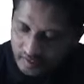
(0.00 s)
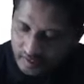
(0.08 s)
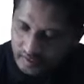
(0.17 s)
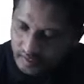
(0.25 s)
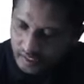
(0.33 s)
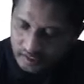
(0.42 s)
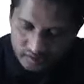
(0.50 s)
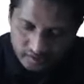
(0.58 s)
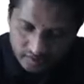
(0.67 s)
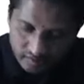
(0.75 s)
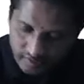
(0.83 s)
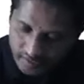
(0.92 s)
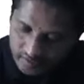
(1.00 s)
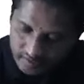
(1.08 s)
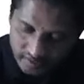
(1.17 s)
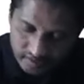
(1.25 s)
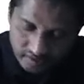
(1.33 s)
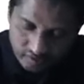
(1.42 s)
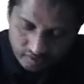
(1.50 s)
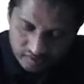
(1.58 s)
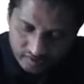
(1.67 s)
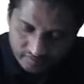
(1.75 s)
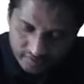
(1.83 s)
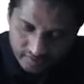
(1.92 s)
and the last you get 3, 0,
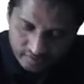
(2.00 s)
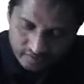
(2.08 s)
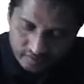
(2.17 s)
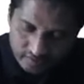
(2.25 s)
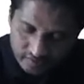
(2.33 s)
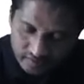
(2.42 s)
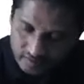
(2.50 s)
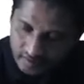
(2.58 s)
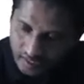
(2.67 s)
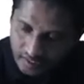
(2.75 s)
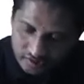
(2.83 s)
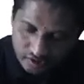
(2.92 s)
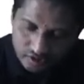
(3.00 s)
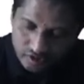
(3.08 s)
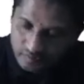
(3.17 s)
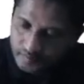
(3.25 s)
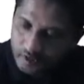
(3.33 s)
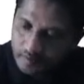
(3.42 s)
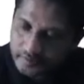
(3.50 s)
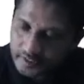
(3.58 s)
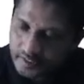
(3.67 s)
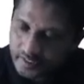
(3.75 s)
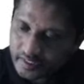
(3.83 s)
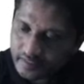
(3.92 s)
7. Answer should be
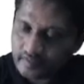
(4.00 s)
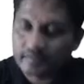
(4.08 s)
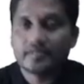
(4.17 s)
option D.